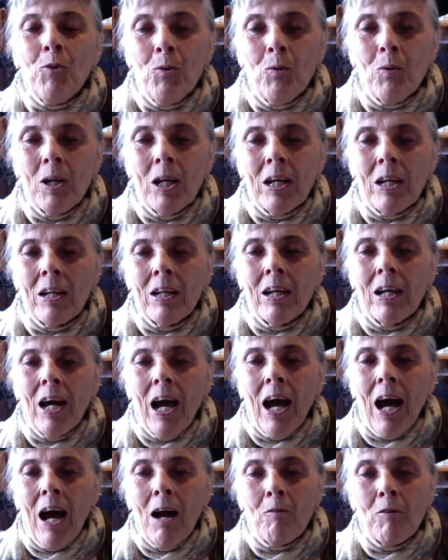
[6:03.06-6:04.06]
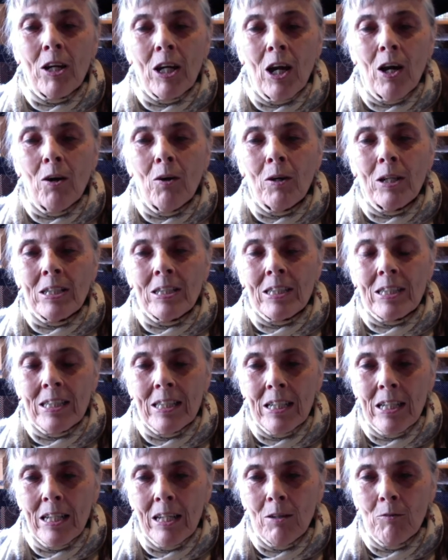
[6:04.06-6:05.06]
you can have a go and
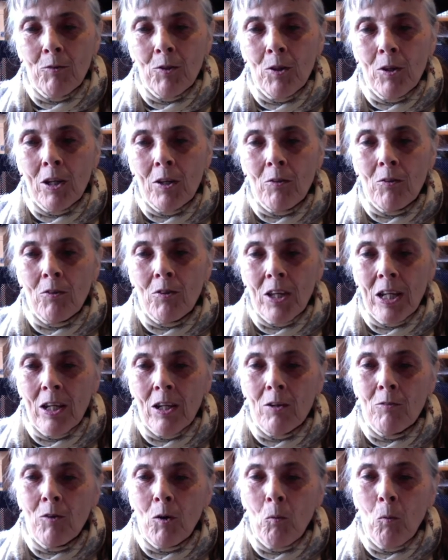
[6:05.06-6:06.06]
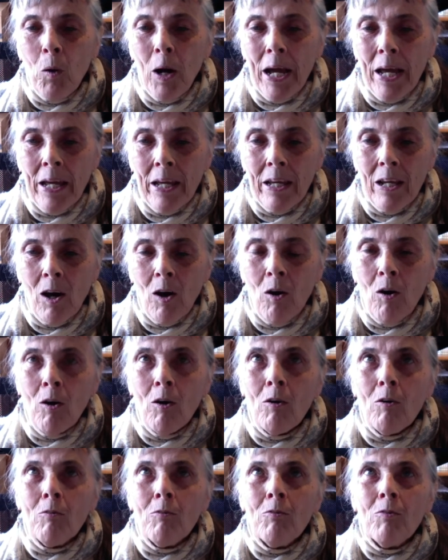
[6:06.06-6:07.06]
see if you can think of a way
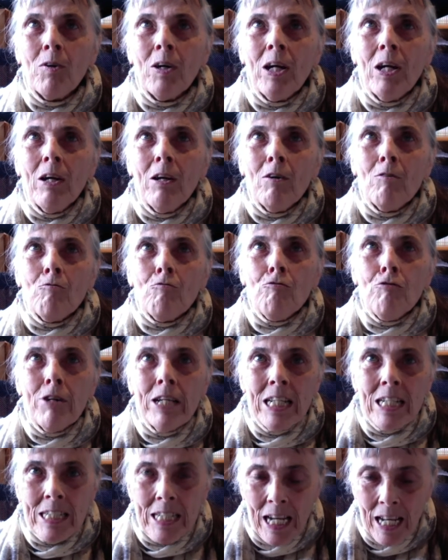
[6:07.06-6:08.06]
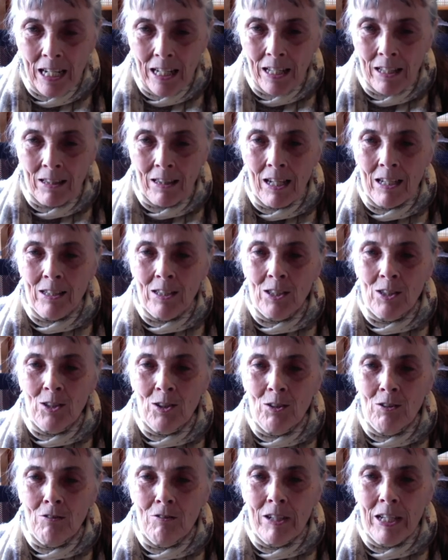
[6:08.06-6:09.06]
of retelling that
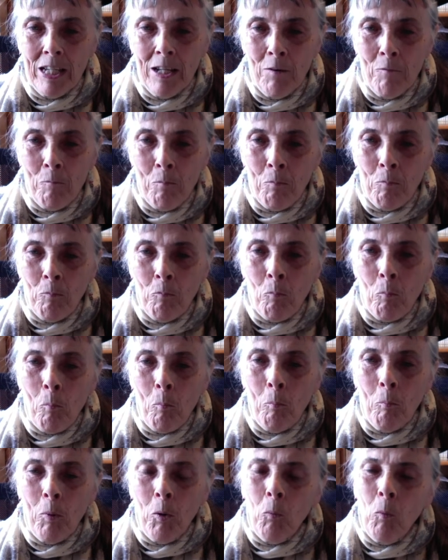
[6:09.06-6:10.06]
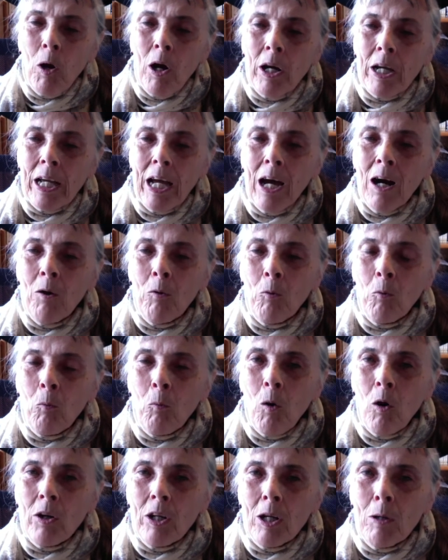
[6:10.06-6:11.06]
story, but work out
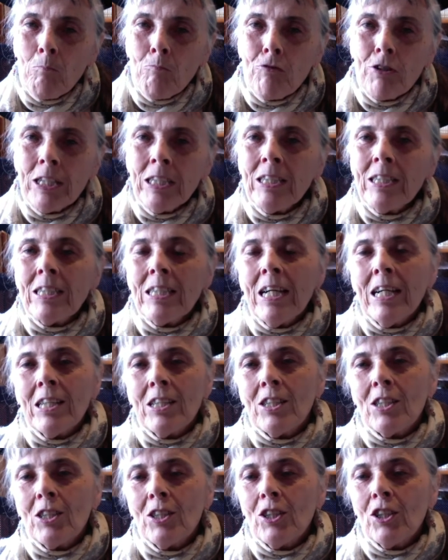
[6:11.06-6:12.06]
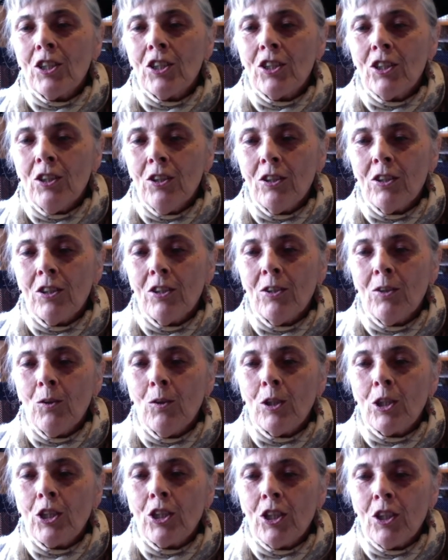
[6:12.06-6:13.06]
what a princess should
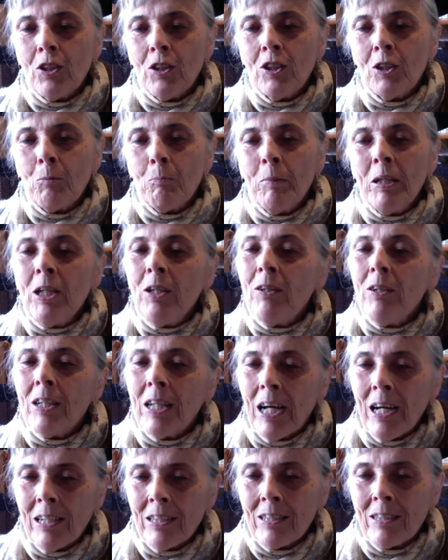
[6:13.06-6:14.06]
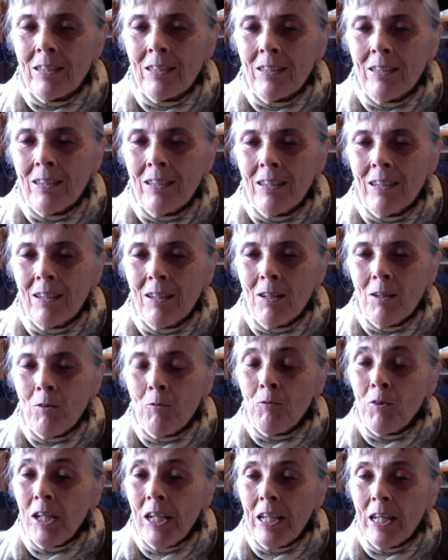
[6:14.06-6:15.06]
or shouldn't be good at,
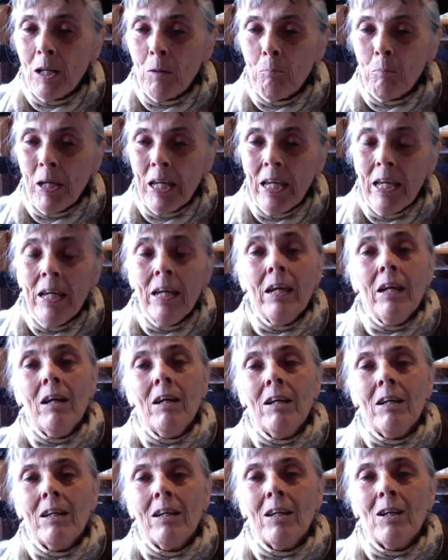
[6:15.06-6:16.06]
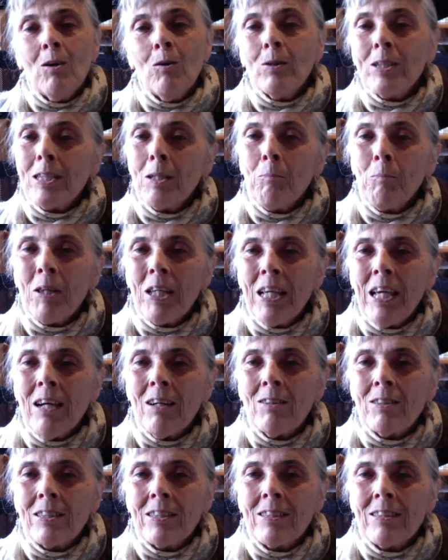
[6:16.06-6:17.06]
feeling a pea or something
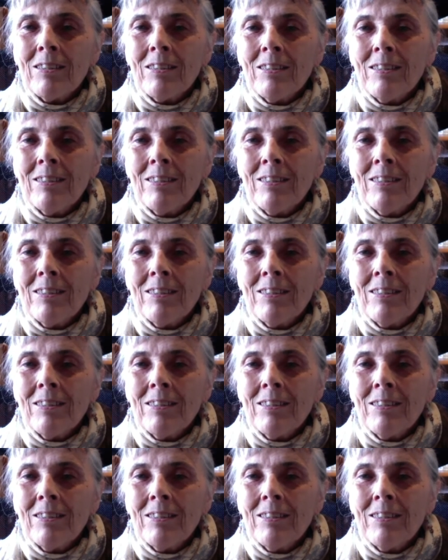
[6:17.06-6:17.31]
else.